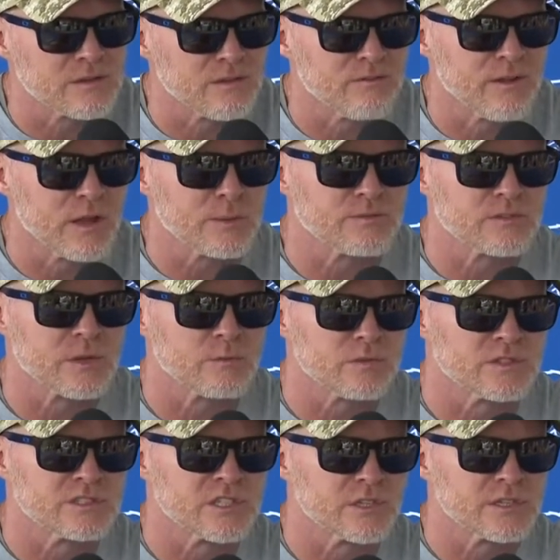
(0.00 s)
developed some
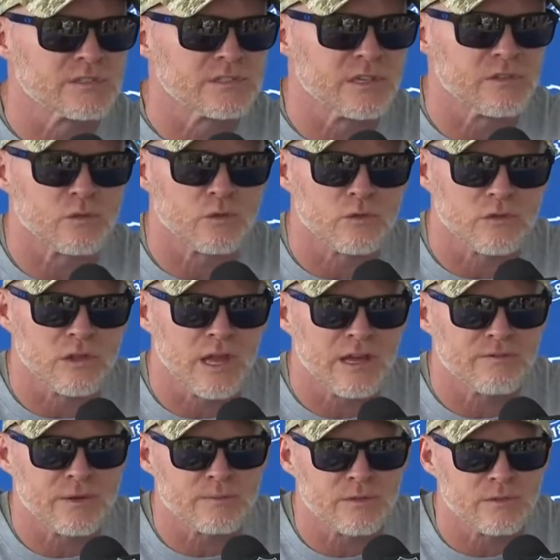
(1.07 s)
resiliency through their
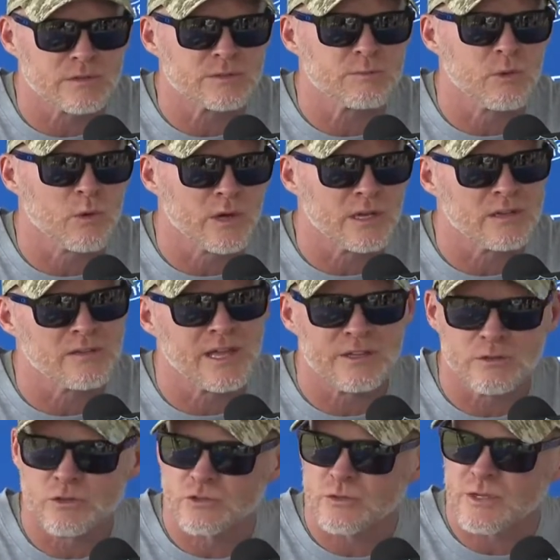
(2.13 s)
life up to this point, and
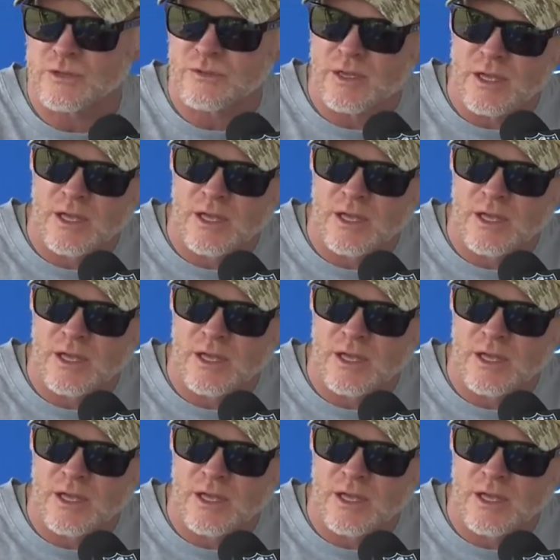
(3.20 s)
that usually